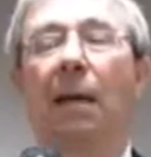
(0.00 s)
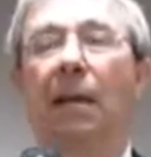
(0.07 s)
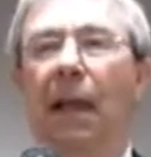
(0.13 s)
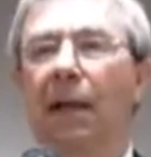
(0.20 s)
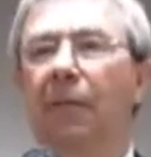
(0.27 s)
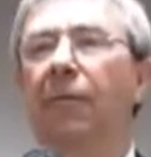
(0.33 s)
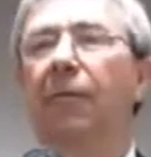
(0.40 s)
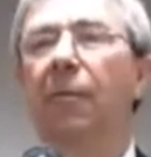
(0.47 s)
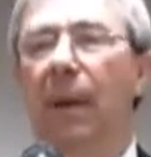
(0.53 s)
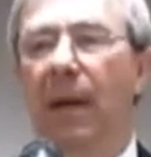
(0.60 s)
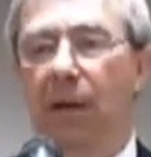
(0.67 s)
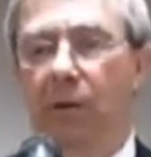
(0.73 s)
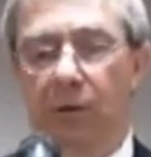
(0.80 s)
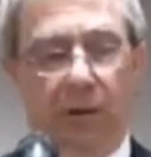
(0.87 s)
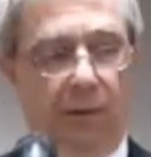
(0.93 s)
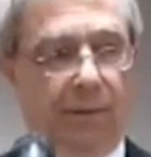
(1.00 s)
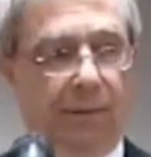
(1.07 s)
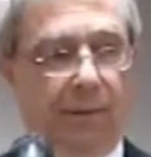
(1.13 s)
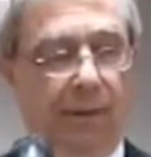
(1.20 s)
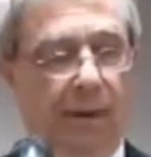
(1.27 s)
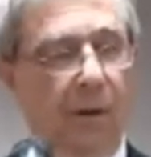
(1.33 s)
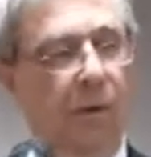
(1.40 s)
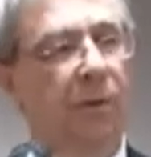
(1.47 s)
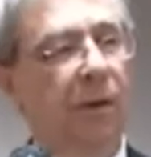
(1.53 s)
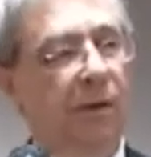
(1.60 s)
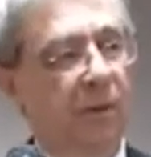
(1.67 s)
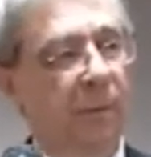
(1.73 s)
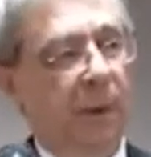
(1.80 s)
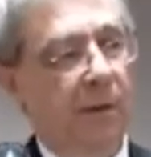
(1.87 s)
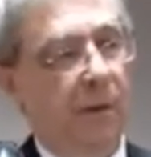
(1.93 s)
That information those
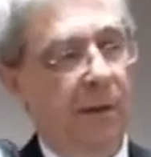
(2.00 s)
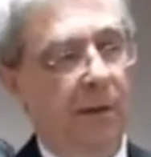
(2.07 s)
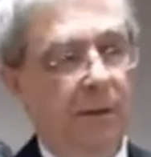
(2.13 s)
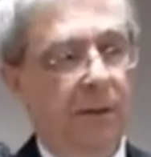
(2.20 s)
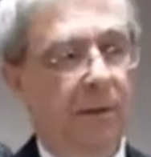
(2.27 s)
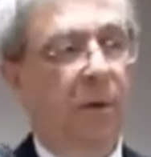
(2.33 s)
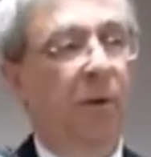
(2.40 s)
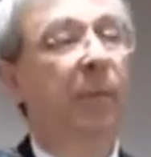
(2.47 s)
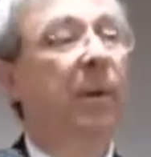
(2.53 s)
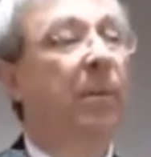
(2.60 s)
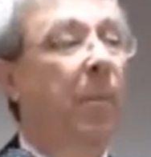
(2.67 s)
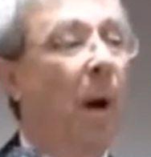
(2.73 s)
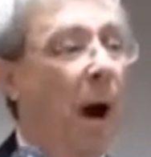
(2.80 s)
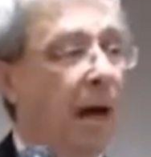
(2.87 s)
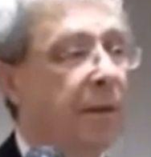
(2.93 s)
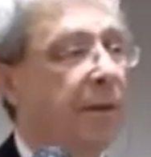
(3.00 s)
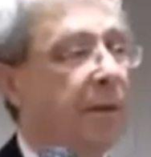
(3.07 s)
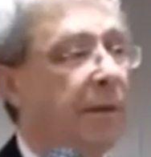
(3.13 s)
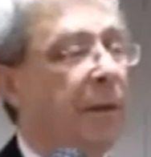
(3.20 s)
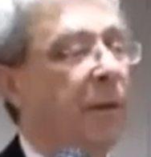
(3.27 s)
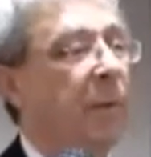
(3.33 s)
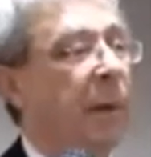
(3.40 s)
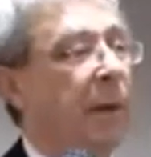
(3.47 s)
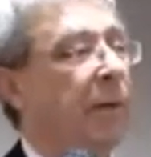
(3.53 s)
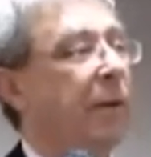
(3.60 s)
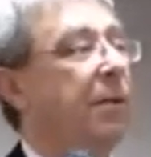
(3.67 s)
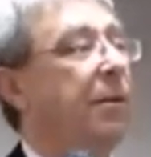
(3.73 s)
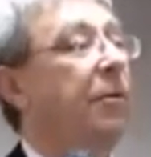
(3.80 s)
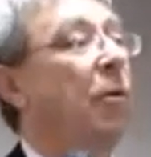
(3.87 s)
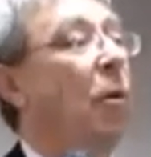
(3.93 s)
experiences could be positive
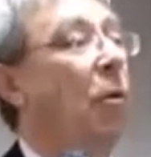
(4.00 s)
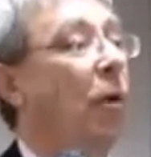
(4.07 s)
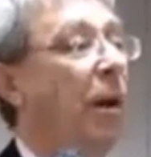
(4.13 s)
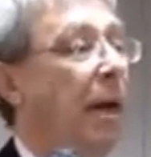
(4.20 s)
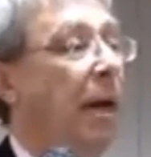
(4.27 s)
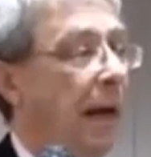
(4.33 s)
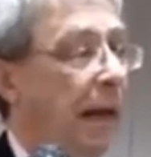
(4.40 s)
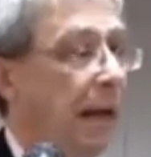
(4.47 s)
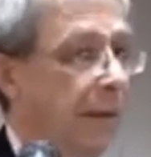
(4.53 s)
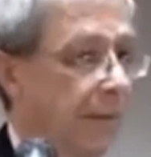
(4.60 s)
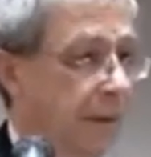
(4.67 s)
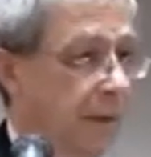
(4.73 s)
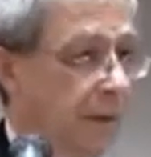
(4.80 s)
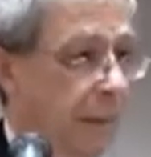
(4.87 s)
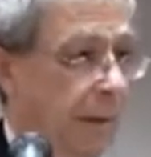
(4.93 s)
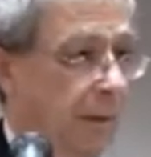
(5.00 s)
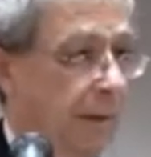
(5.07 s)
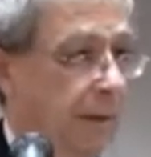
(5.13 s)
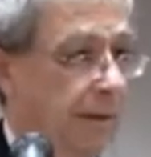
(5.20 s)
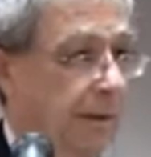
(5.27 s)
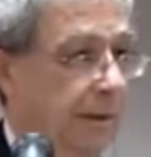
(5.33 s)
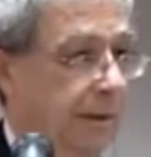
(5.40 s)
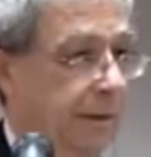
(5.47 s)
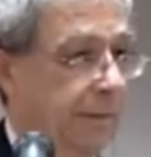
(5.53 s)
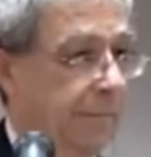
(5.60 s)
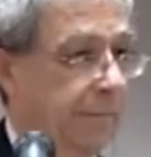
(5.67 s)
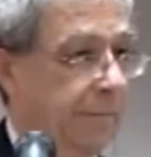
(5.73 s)
experiences or negative experiences.